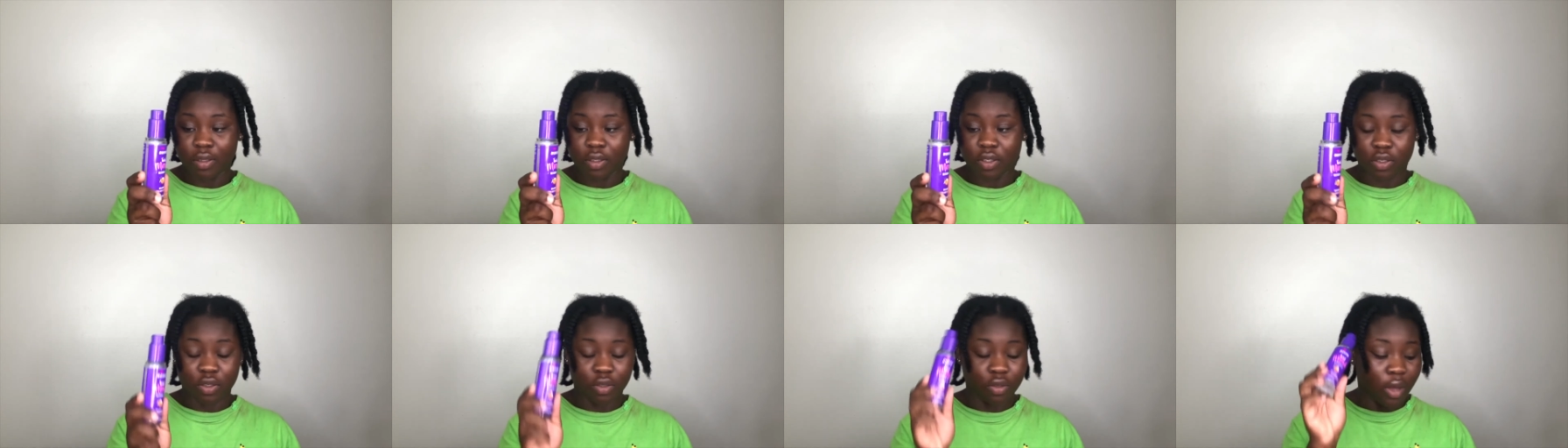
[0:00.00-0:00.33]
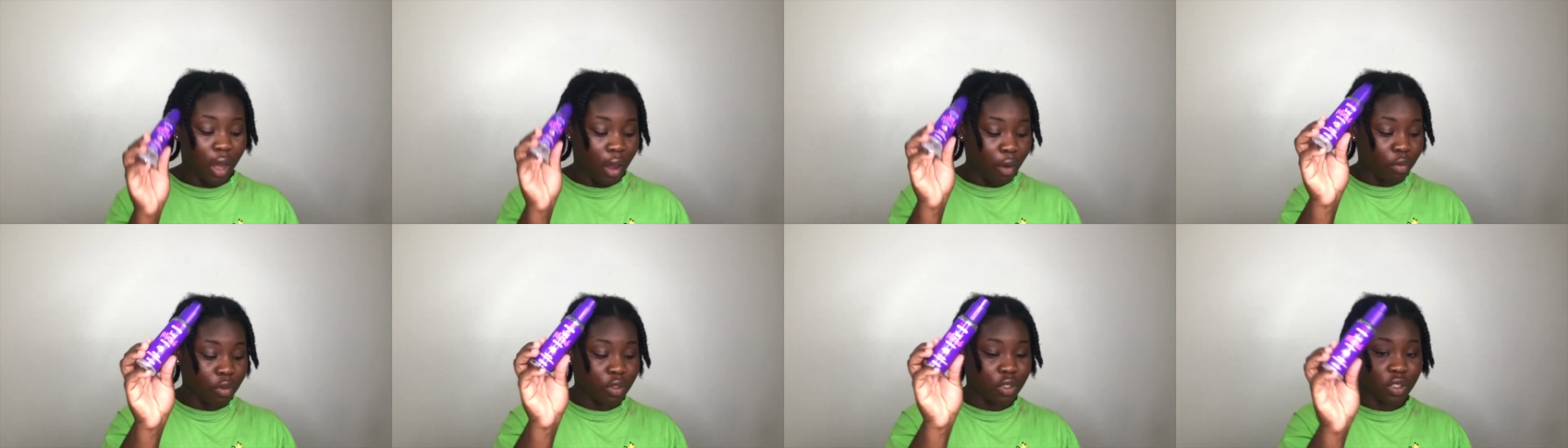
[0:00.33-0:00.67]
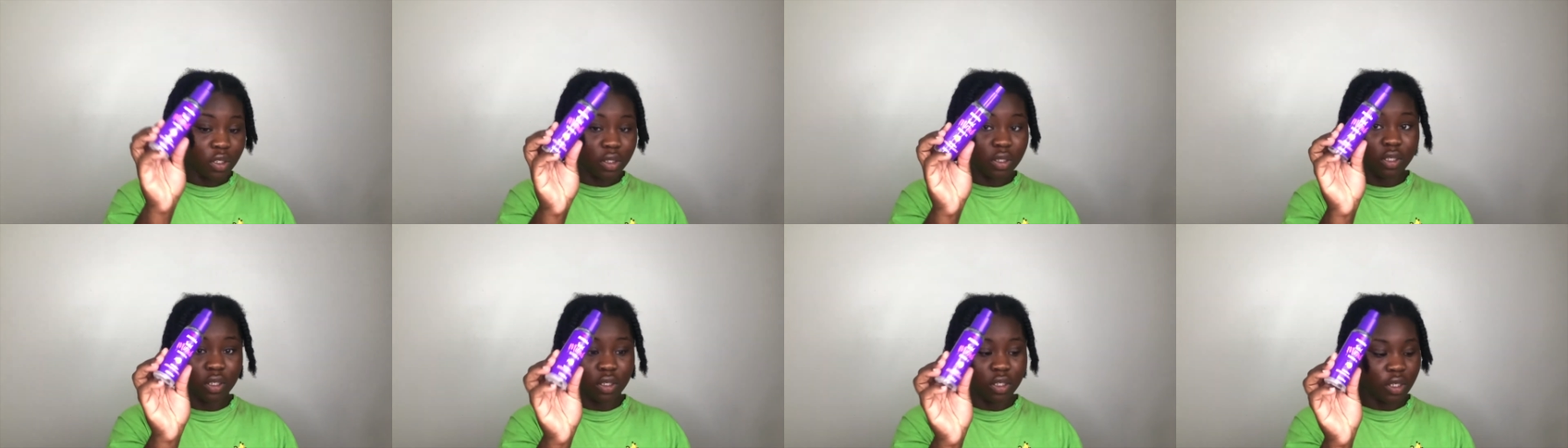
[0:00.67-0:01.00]
So I would
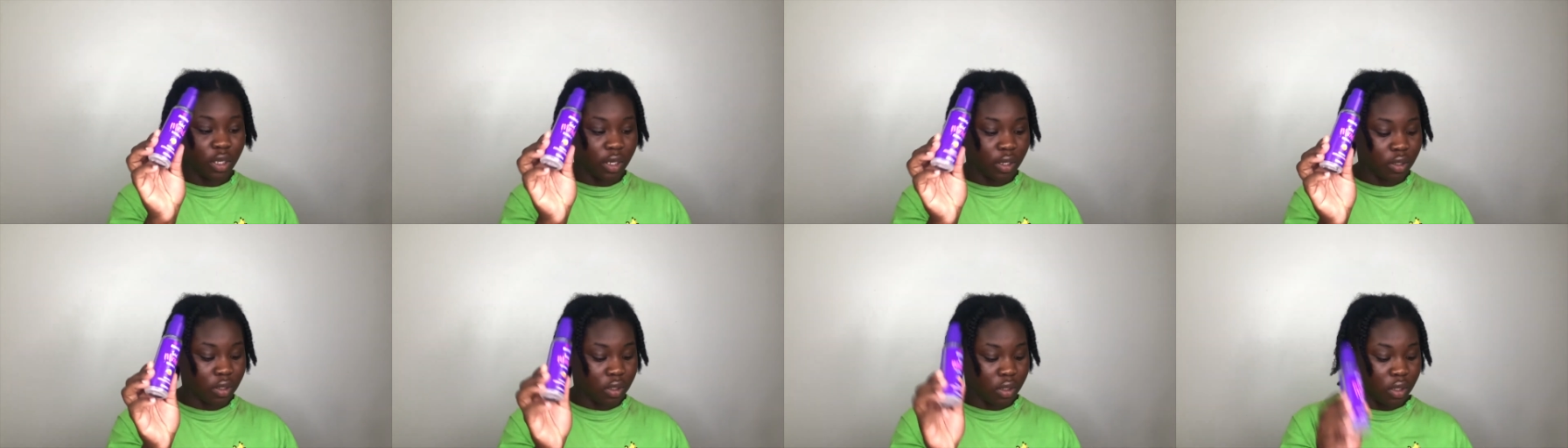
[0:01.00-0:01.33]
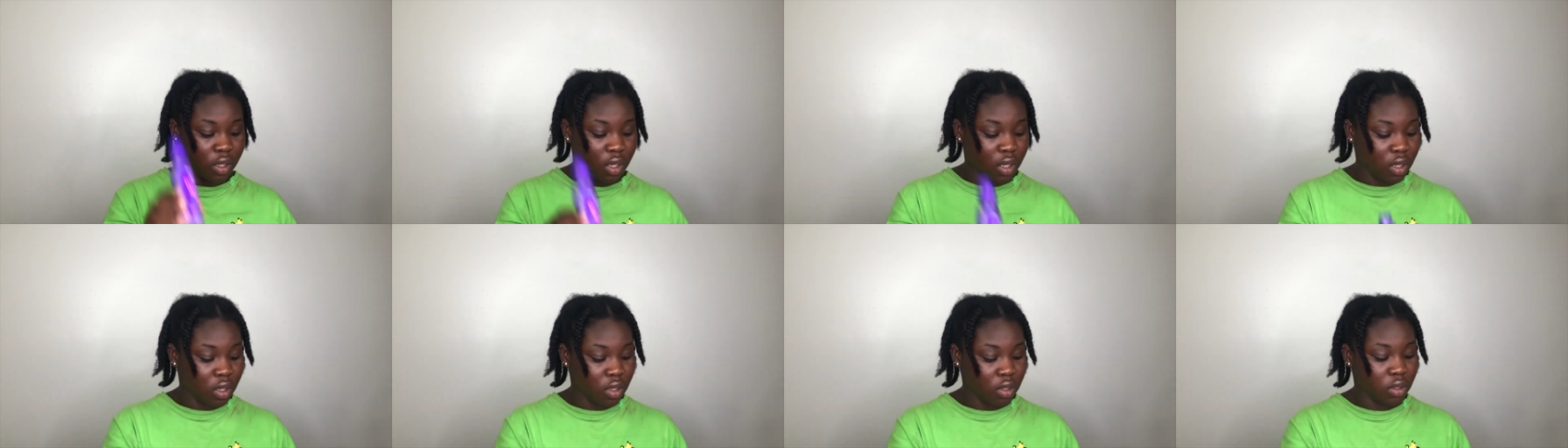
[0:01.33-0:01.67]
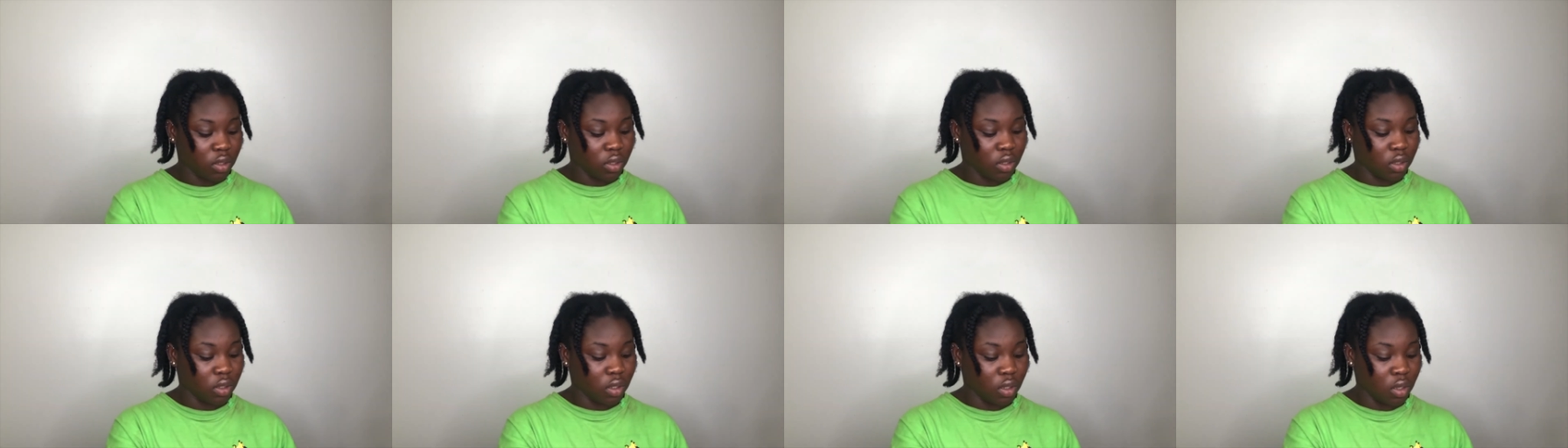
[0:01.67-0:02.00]
suggest this,
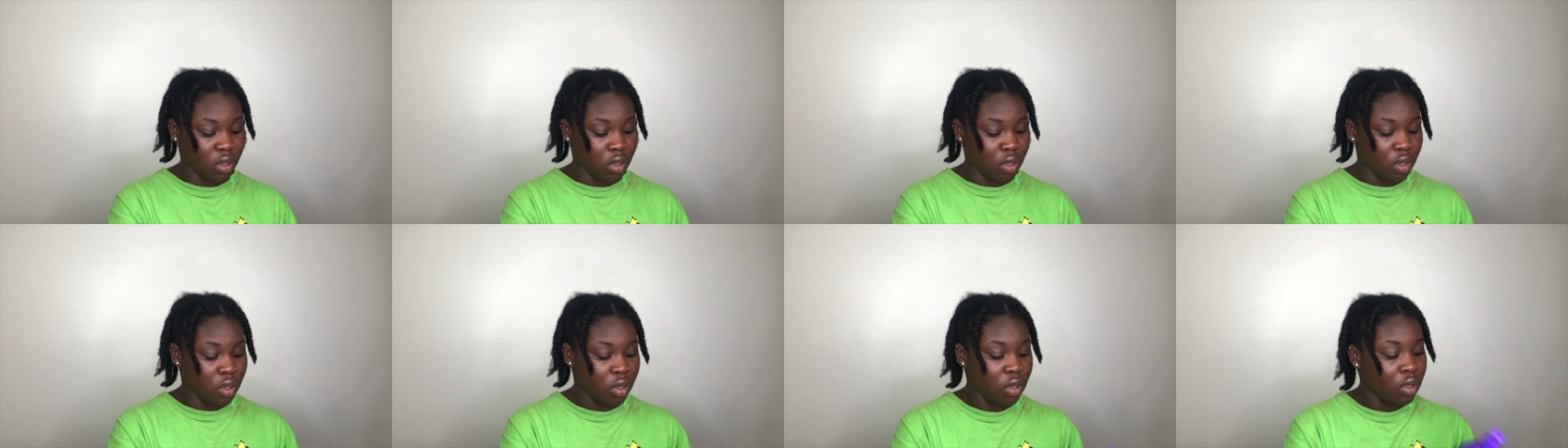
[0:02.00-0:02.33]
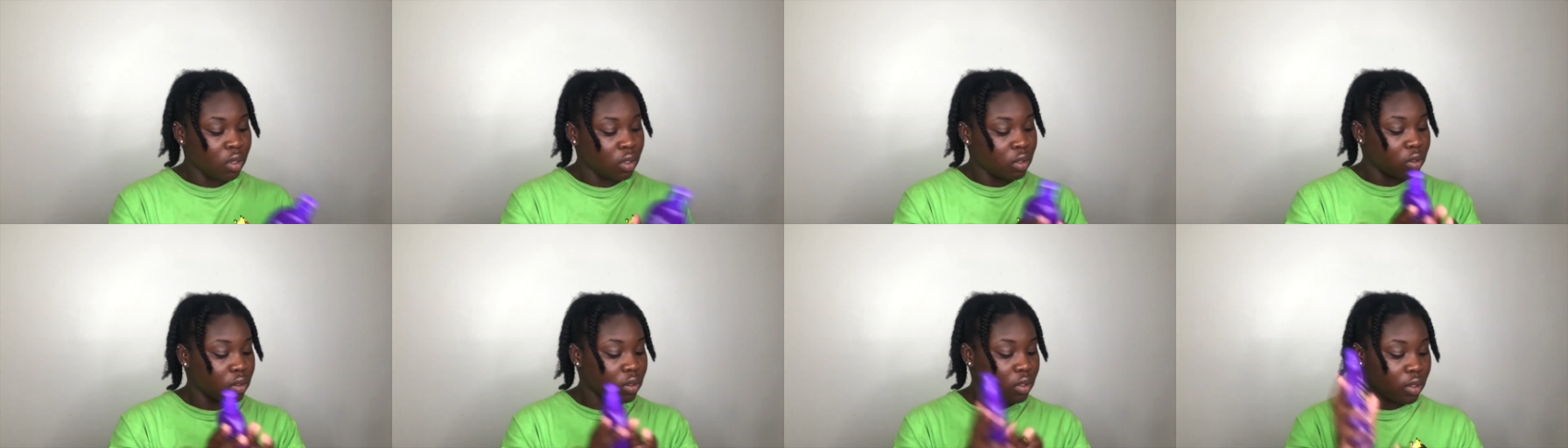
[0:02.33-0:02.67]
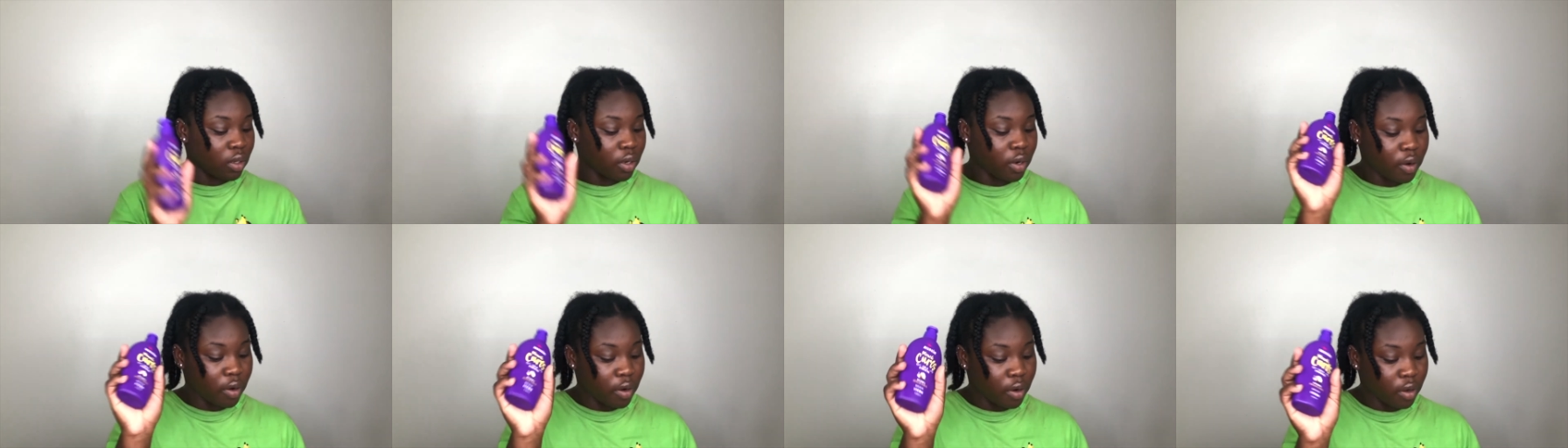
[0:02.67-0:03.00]
the
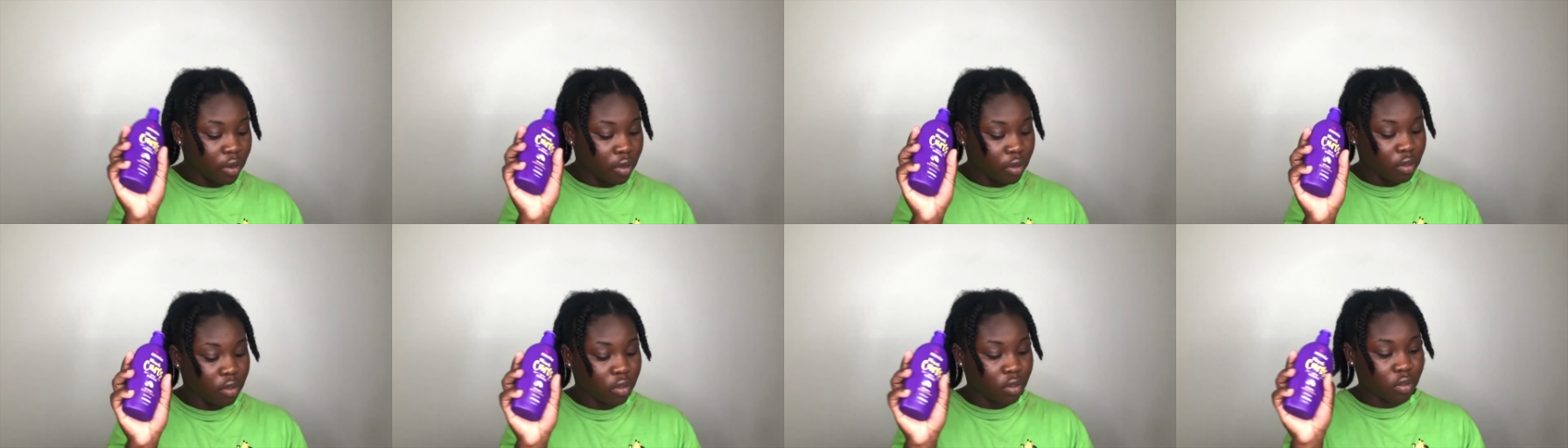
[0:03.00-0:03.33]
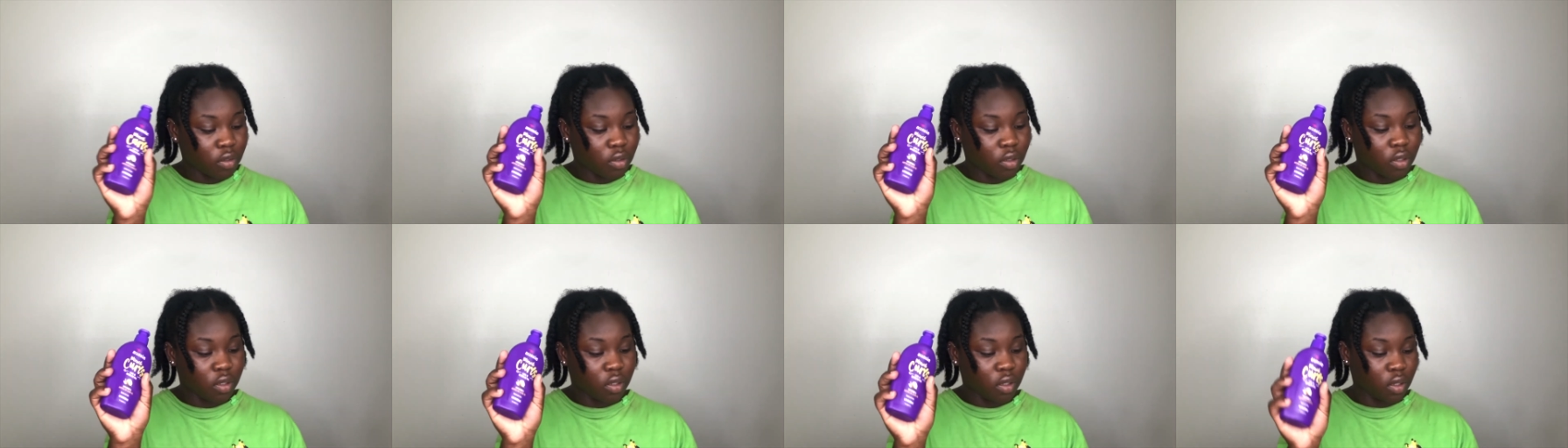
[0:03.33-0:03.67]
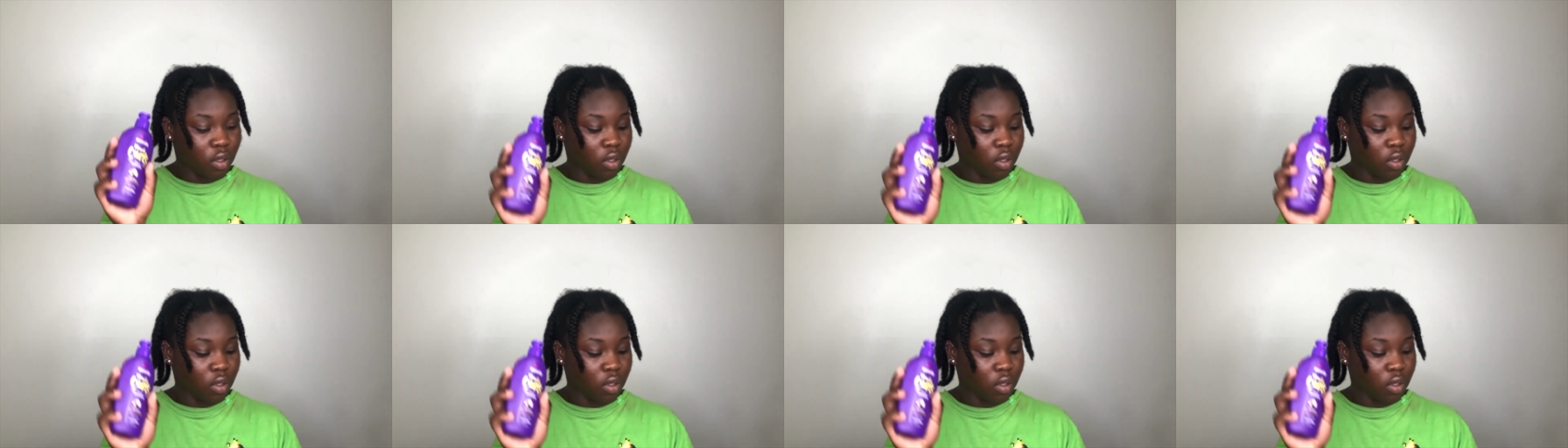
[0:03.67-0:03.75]
curls,